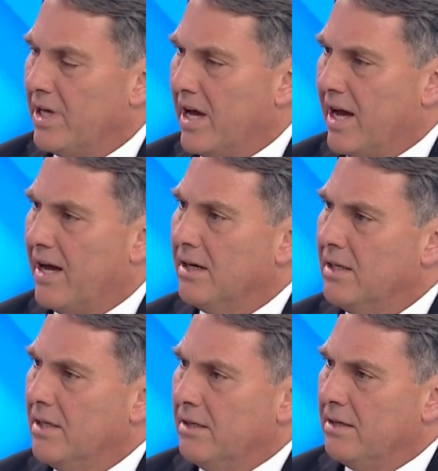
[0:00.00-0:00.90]
we are
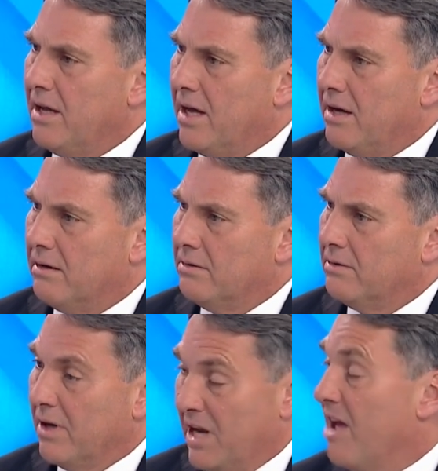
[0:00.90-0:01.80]
now
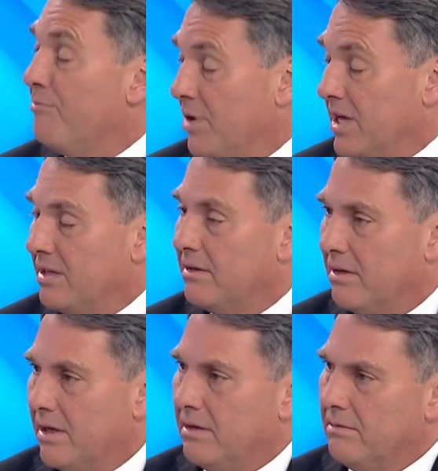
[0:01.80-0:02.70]
and have been
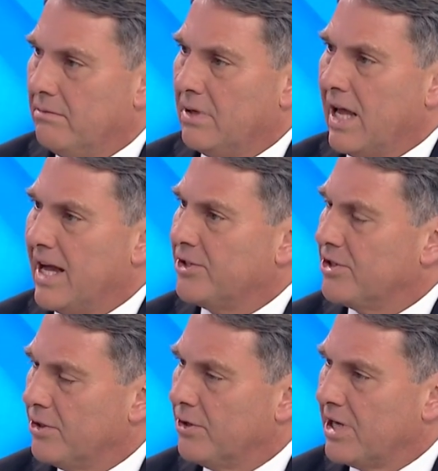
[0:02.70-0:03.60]
the
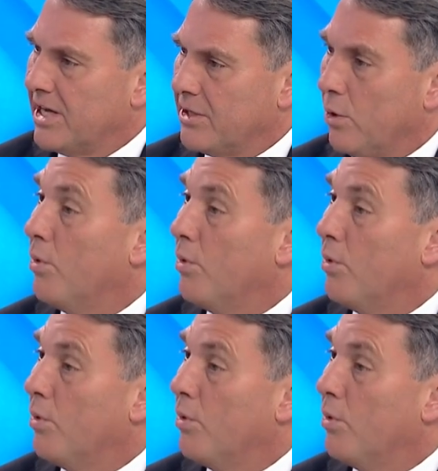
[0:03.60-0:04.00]
largest non-NATO,